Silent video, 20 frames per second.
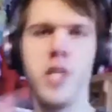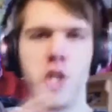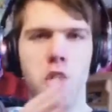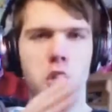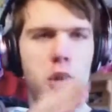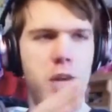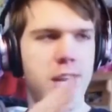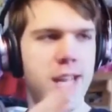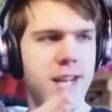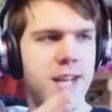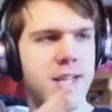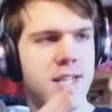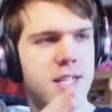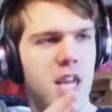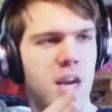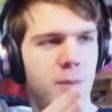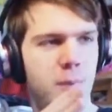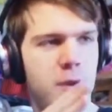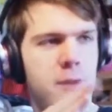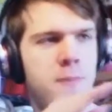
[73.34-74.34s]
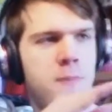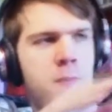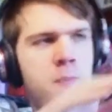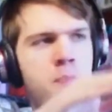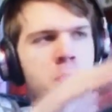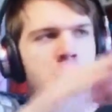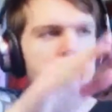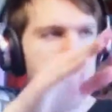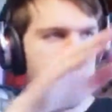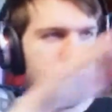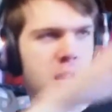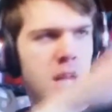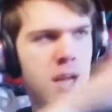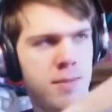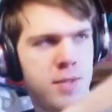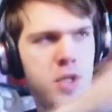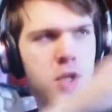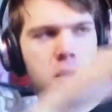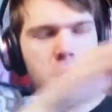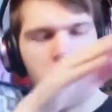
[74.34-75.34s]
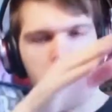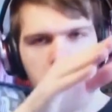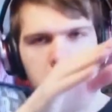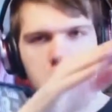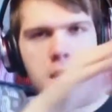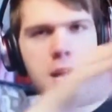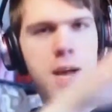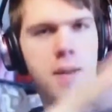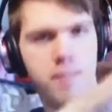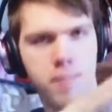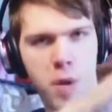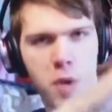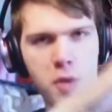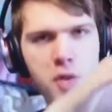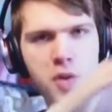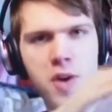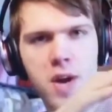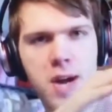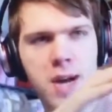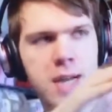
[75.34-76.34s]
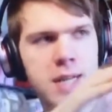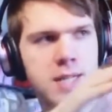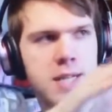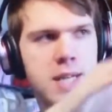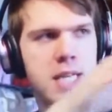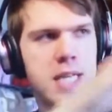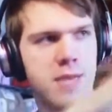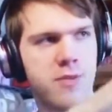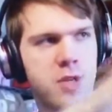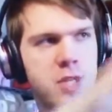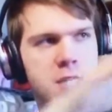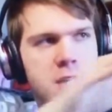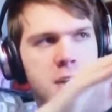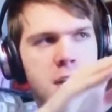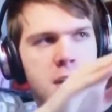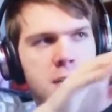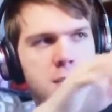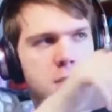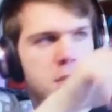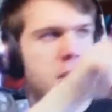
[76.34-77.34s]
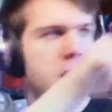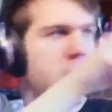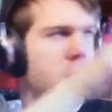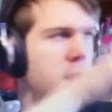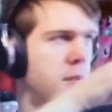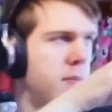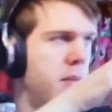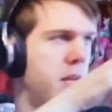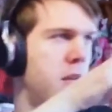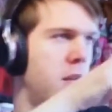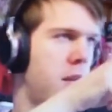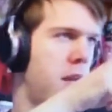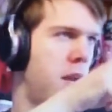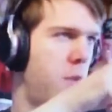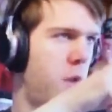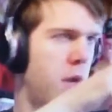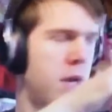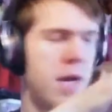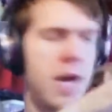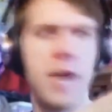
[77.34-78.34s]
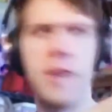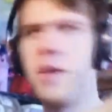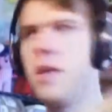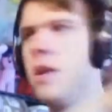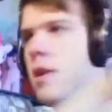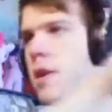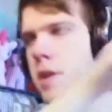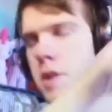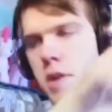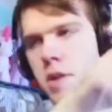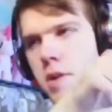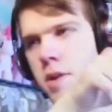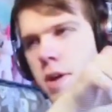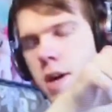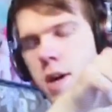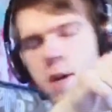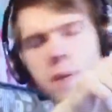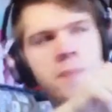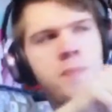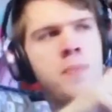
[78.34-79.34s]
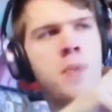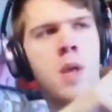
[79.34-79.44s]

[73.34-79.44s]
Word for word: When you're looking at someone, sometimes you'll look at both their eyes at different times. Like, you'll be looking at one eye, then you look at the other eye.